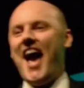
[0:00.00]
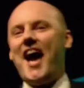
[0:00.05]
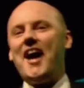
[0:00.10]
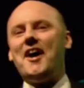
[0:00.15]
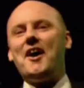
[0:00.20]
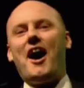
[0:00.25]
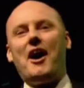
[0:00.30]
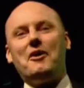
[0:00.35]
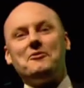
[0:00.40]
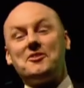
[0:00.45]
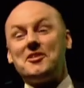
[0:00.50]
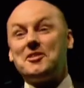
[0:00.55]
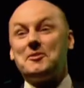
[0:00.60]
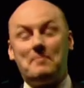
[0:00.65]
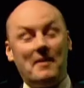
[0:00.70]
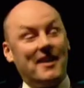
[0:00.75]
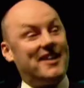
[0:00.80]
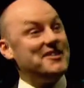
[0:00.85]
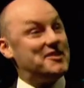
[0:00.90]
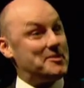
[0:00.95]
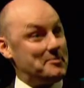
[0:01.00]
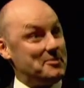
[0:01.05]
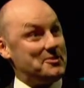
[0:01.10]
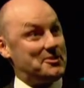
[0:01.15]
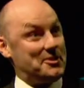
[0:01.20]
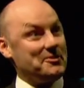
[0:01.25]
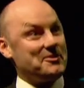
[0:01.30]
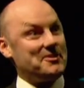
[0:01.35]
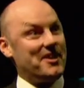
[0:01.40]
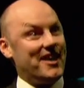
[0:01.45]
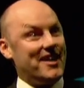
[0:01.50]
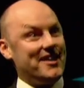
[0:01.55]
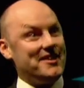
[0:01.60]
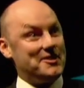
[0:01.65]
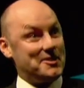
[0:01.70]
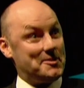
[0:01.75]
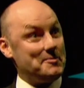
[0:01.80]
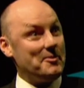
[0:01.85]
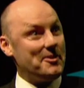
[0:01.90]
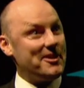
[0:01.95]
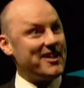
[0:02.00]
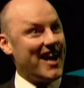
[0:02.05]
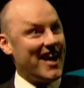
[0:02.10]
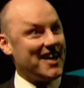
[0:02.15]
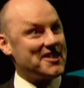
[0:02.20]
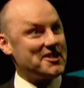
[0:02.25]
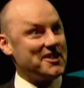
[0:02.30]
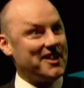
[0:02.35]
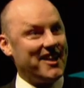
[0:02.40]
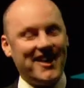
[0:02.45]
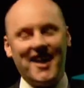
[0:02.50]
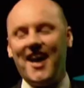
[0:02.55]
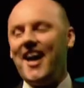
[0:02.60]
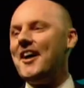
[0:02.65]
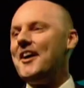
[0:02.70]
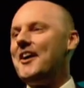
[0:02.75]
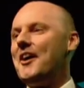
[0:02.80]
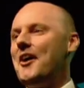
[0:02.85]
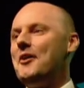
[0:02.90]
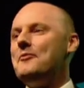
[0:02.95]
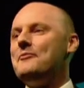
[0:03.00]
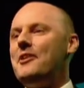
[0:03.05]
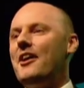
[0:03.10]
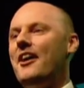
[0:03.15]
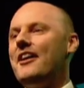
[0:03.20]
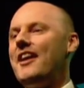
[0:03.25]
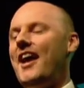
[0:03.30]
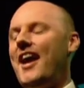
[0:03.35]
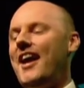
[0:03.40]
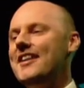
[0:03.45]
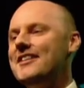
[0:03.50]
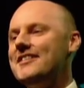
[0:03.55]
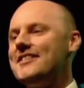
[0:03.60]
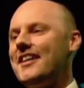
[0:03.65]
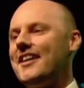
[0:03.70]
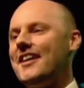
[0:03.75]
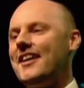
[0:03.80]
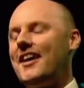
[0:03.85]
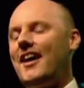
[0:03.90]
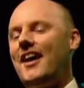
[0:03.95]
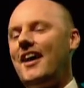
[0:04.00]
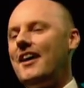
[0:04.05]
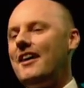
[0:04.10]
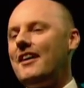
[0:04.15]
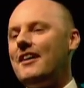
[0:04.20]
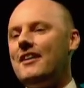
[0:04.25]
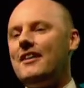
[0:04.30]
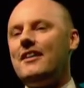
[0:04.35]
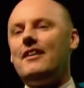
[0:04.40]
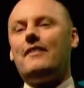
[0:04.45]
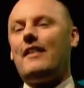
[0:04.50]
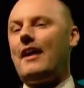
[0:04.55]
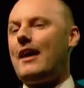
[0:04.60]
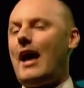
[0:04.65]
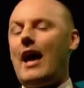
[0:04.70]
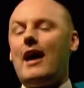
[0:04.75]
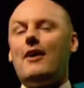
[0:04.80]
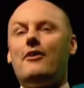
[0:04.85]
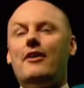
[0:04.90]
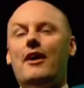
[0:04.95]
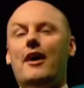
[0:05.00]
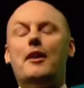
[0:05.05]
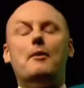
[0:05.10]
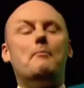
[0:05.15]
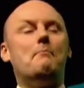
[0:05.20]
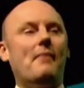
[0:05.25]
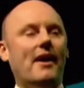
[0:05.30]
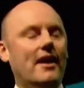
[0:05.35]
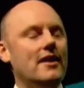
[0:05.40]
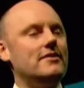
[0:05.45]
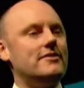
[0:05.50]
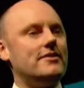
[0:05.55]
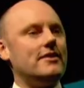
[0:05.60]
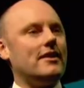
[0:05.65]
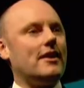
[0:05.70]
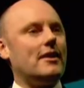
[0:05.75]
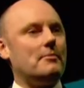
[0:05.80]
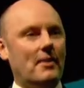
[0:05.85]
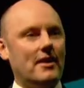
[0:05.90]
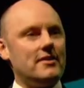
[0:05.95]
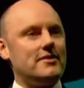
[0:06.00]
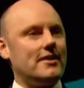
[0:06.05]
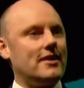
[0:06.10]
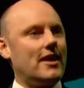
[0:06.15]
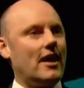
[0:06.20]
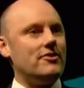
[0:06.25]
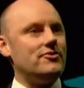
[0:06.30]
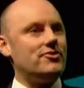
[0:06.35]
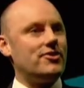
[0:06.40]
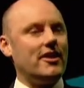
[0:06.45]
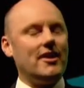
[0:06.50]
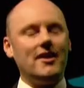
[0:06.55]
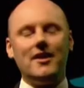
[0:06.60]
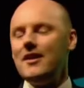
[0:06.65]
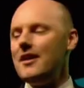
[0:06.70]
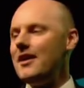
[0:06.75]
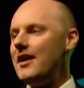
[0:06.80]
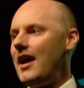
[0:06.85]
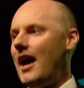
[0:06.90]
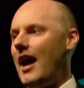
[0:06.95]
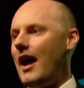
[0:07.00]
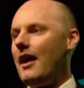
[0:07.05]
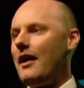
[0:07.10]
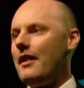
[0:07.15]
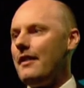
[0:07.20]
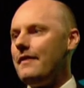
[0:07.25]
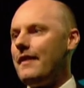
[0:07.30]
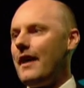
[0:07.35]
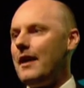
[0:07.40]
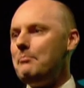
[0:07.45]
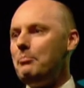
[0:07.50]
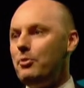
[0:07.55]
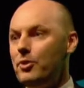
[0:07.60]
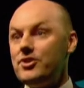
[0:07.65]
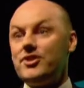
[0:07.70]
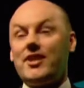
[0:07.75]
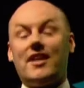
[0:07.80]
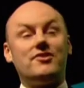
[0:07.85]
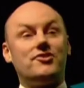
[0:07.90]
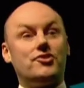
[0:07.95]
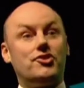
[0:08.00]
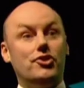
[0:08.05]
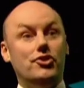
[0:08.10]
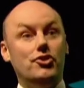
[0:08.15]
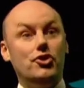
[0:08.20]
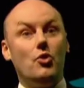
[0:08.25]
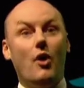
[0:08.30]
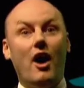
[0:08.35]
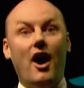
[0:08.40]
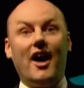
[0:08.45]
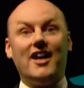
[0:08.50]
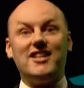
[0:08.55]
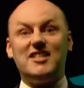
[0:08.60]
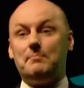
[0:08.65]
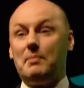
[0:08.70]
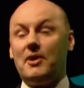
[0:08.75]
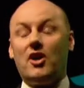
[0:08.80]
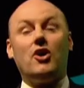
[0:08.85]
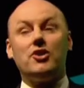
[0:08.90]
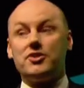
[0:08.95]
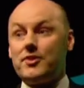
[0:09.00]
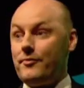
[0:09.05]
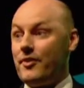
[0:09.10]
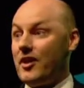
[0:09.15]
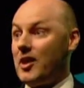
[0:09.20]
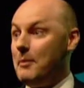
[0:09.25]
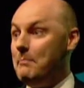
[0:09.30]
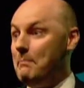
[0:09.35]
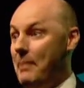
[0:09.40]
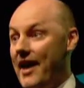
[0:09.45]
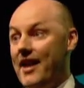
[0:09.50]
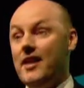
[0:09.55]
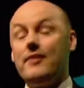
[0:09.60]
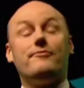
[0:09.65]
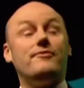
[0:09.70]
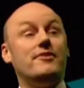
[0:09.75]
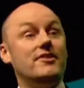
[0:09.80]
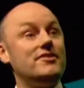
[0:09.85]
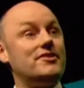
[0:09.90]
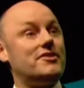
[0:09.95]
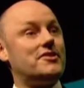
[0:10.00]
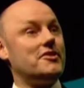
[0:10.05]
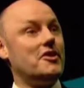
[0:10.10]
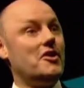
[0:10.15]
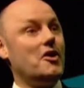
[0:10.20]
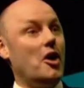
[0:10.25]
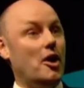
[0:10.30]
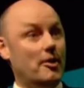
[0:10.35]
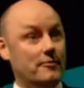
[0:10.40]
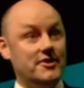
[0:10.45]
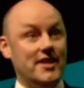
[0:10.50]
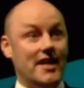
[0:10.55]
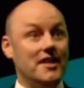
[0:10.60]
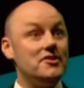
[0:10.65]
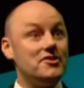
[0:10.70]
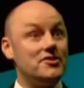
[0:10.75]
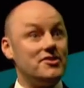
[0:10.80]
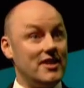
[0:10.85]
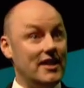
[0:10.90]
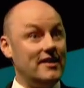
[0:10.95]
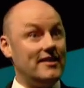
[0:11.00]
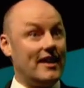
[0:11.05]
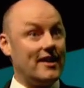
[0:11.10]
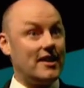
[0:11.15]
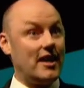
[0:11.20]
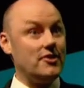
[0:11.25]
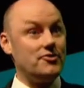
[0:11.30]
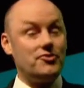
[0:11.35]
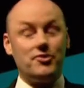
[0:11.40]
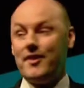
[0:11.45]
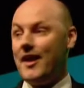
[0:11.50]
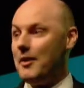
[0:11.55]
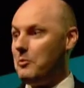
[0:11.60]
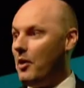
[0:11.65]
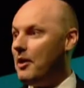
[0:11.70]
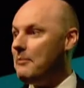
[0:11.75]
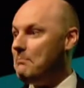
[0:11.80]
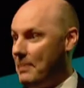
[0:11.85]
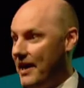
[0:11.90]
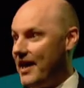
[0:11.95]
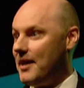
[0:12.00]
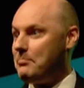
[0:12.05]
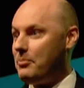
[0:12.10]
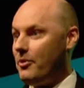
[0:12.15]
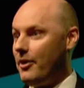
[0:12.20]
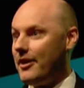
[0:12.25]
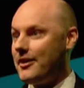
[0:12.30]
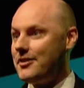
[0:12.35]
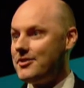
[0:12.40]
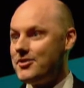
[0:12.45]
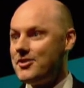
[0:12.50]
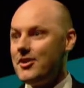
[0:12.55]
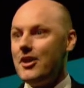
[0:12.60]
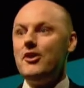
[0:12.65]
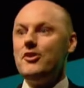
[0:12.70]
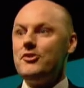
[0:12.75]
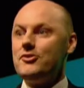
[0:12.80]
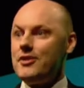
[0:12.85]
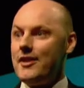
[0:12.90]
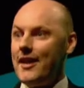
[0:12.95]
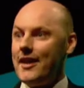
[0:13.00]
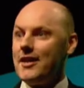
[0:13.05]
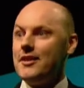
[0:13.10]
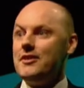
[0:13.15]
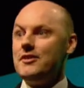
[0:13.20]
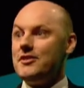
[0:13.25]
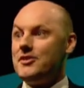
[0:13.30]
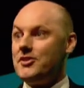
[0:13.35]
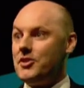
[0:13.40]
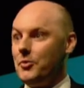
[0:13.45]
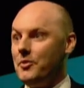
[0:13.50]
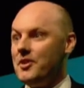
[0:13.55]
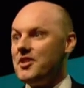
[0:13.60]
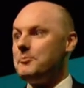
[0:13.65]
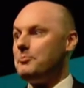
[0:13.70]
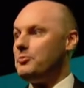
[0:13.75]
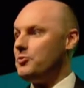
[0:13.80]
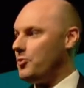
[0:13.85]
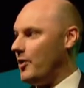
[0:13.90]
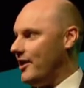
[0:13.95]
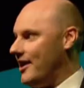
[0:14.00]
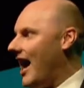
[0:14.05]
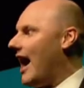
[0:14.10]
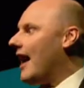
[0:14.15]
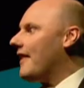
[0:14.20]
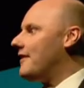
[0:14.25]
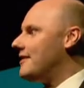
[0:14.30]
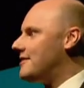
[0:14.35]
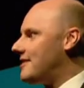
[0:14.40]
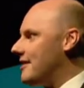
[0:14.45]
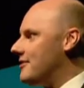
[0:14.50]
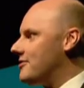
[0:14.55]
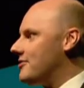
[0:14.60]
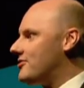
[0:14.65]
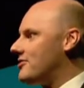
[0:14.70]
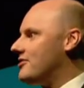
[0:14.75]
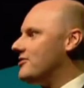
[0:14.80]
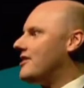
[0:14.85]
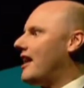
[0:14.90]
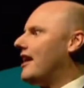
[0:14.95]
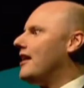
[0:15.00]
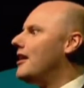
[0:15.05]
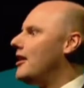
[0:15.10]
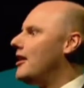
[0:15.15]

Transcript: uh, I was just speaking to Brazil uh, this morning, actually, right, yeah. Uh, overnight, and uh, uh, yeah, they are an amazing, amazing country. they push us to new heights because of the competitiveness of dentists in that country. They want better products so they can distinguish between other dentists and say,